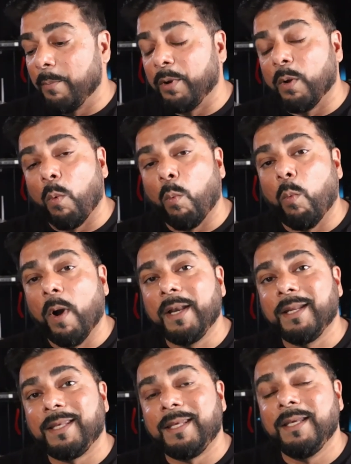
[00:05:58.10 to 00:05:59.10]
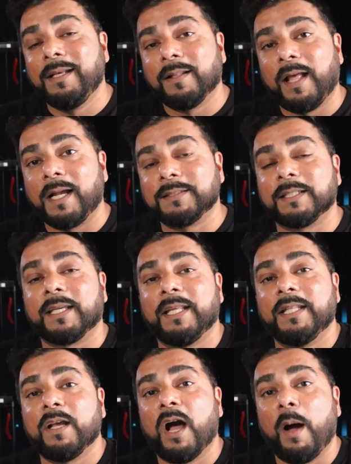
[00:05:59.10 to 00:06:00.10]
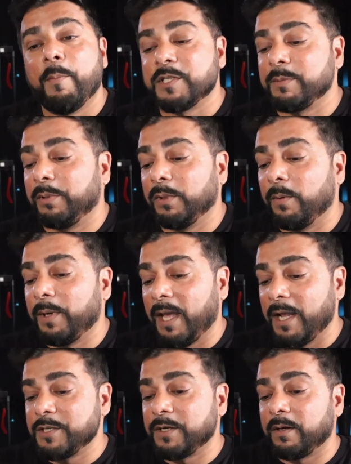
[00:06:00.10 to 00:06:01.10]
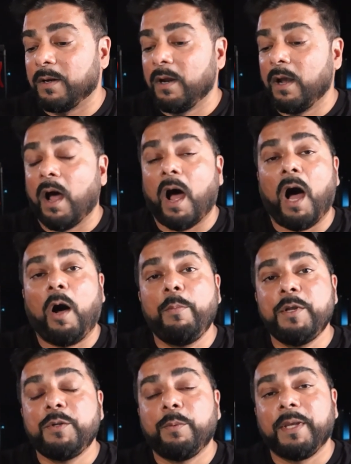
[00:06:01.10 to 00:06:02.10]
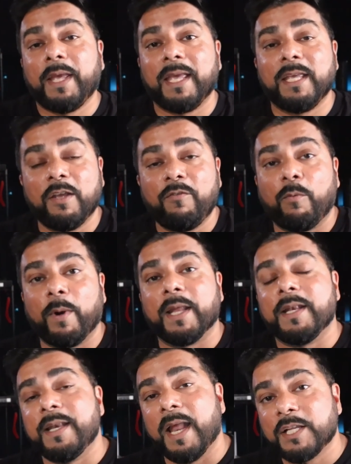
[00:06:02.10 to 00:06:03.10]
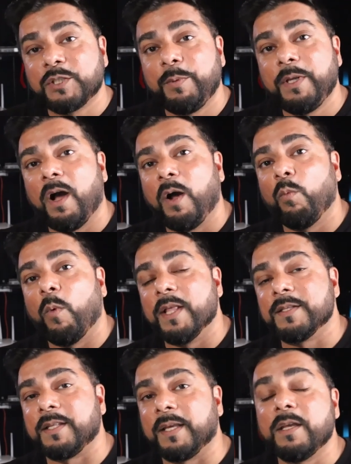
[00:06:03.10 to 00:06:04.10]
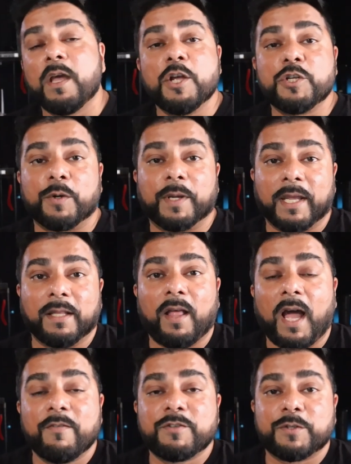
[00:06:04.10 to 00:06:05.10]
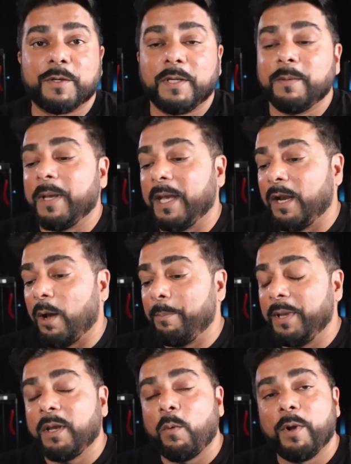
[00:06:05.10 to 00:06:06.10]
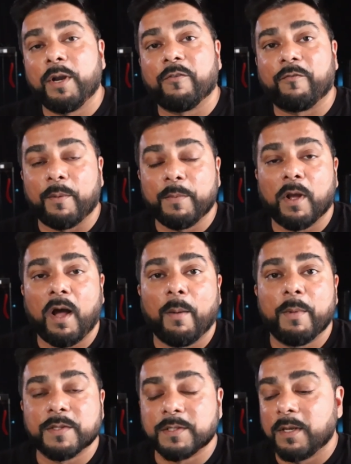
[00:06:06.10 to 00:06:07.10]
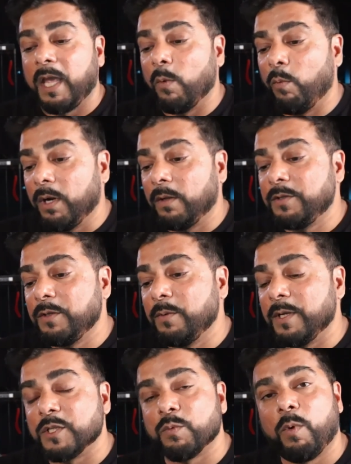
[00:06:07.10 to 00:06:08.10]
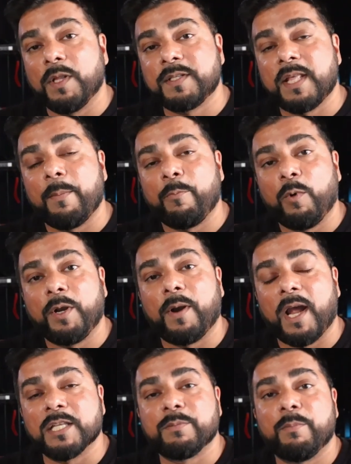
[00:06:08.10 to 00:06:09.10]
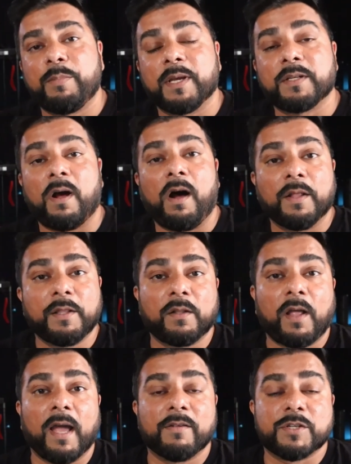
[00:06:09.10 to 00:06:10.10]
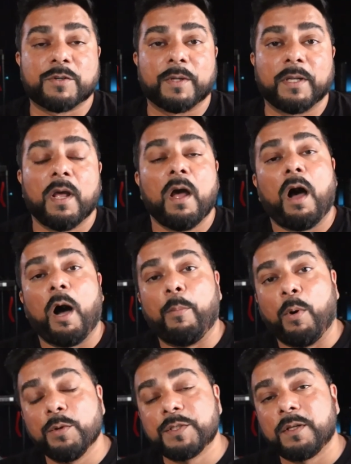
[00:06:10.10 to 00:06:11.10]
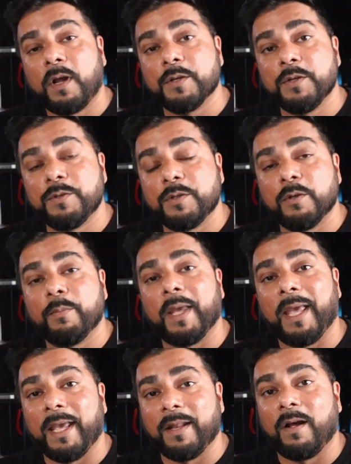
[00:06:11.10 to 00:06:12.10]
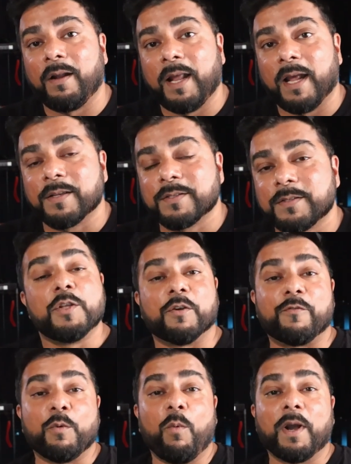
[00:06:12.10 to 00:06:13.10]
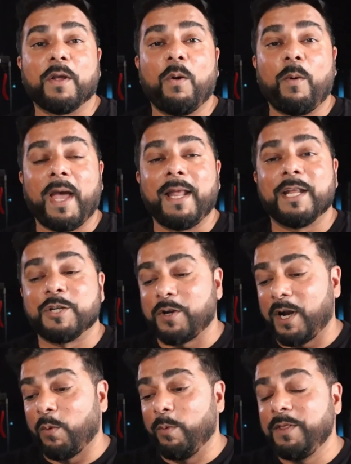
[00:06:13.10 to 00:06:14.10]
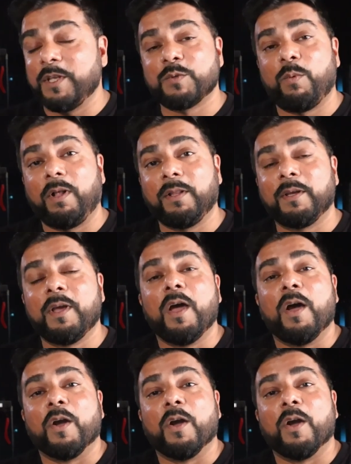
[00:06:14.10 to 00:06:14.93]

and put one key classic in the comments below to enter. I'll be doing a giveaway next week on Wednesday during a live stream, and I'll pick a winner from the comments. And what I'll do is once that winner has been picked on the live stream, I'll post it on YouTube and on X. So if you want to go ahead and try to win this wallet,